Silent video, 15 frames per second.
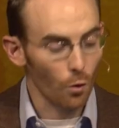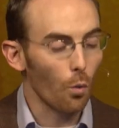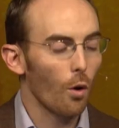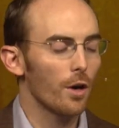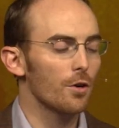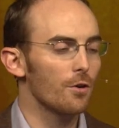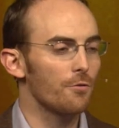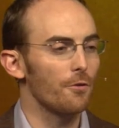a
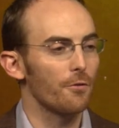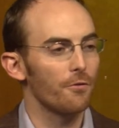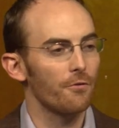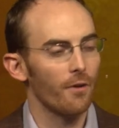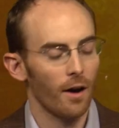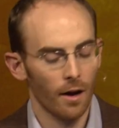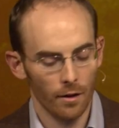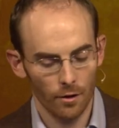wonderful
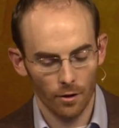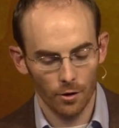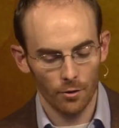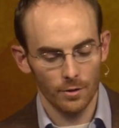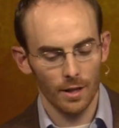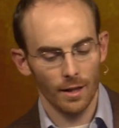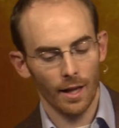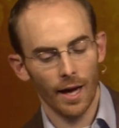father who
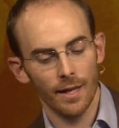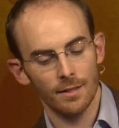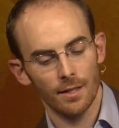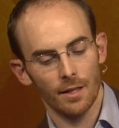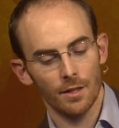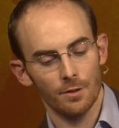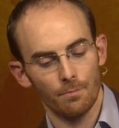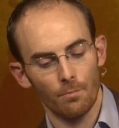delights
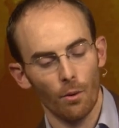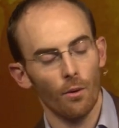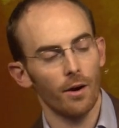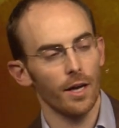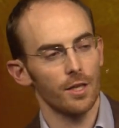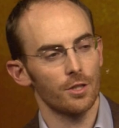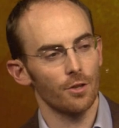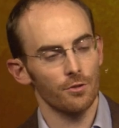in his
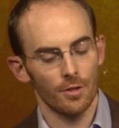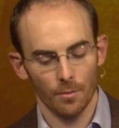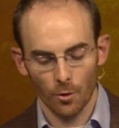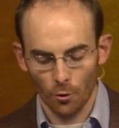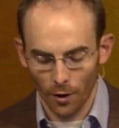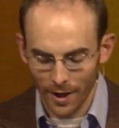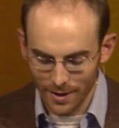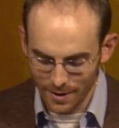boys, shows them
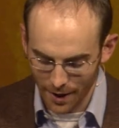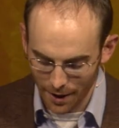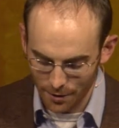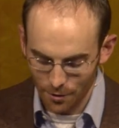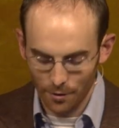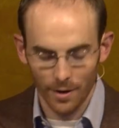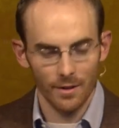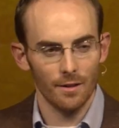great
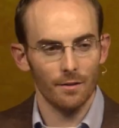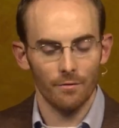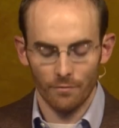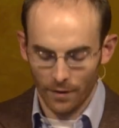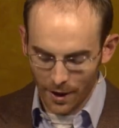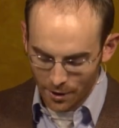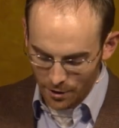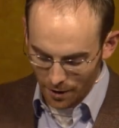tenderness and
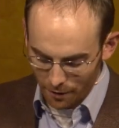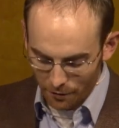affection.